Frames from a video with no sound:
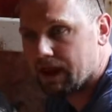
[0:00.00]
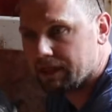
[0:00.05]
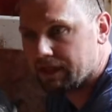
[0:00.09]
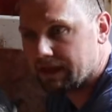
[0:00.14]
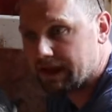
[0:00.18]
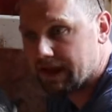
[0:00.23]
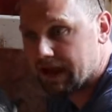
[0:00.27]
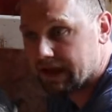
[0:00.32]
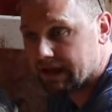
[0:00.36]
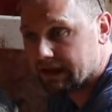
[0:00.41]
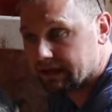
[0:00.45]

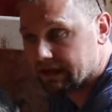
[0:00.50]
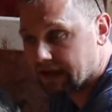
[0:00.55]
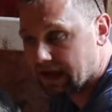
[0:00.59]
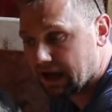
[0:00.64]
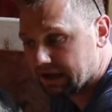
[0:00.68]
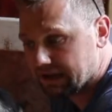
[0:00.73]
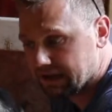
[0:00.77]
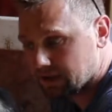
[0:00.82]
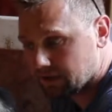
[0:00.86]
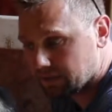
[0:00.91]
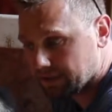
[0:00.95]
The neck is the
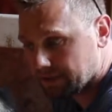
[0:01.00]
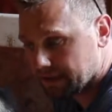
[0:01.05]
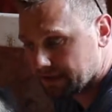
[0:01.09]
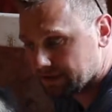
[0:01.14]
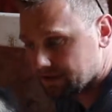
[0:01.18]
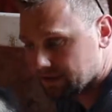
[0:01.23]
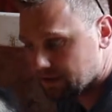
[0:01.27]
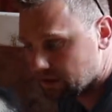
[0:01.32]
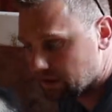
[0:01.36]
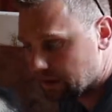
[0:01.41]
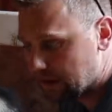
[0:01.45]
ideal
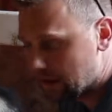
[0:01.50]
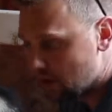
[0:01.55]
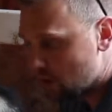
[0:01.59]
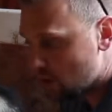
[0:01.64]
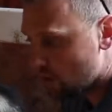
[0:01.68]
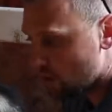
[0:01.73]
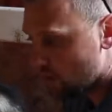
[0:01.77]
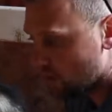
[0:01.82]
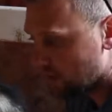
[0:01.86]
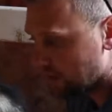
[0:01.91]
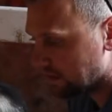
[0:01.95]
place to do it.
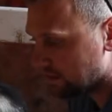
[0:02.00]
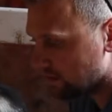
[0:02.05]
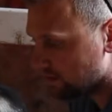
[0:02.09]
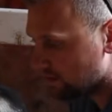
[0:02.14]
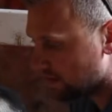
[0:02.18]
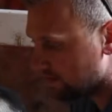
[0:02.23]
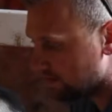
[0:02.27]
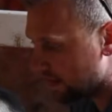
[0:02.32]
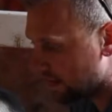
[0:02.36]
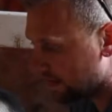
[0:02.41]
We do it